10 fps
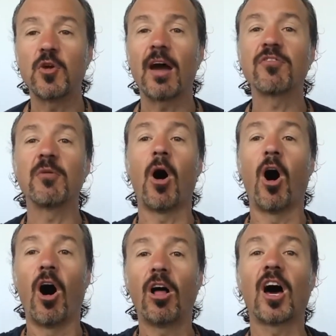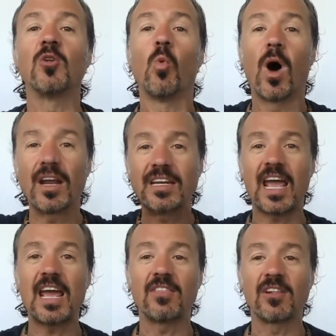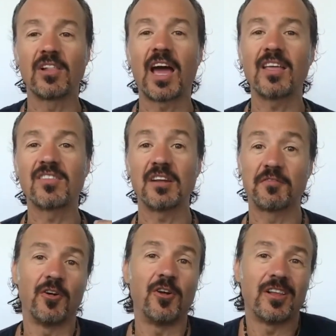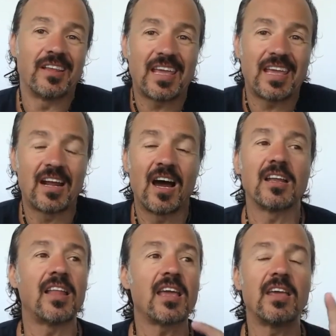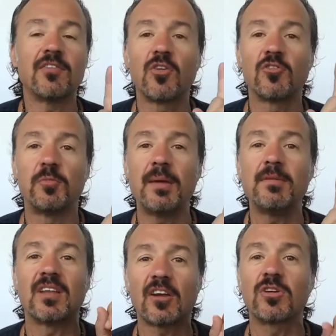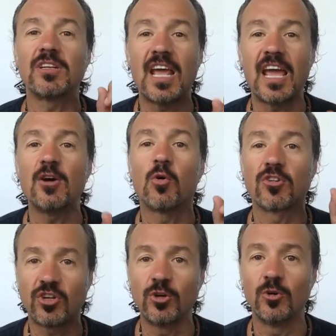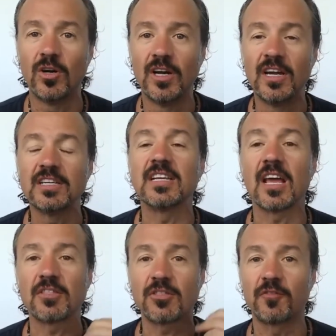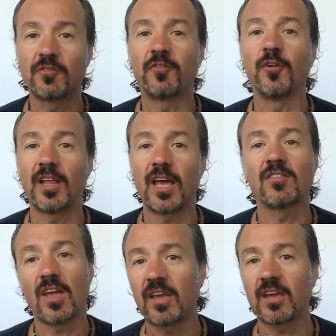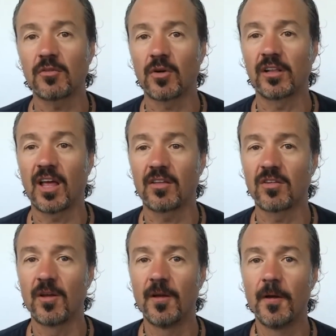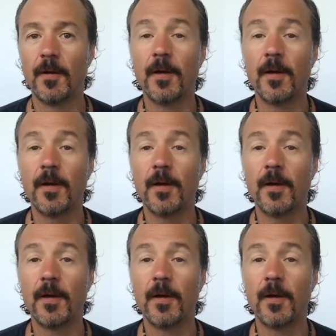But if you have them all on one day, the lions get full and they can't hunt. And that gives those babies an extra day or two to get their full legs, and they can outrun the lions.